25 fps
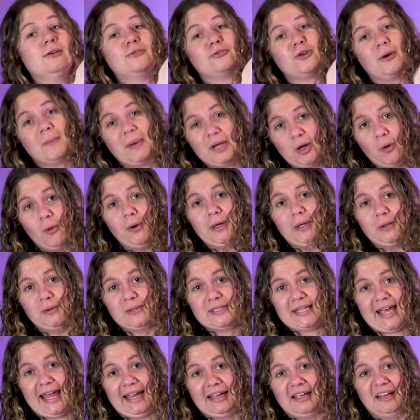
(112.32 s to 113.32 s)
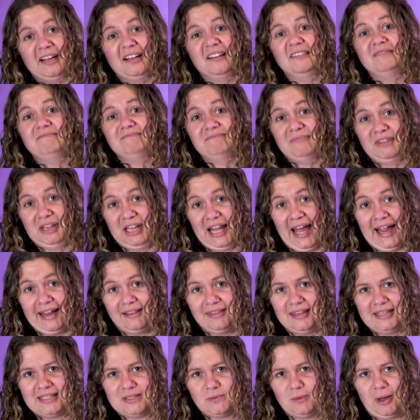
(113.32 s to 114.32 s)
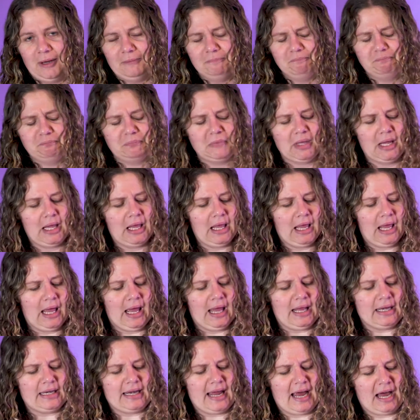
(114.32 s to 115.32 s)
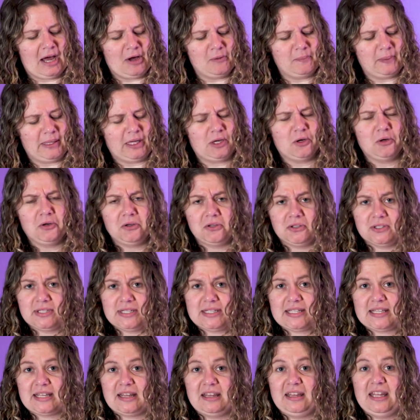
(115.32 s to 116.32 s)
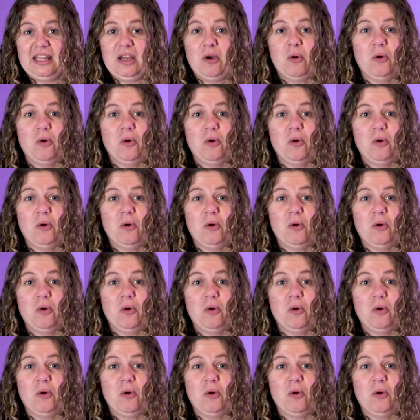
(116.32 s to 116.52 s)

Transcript: from an oil tanker like this one. Now, because the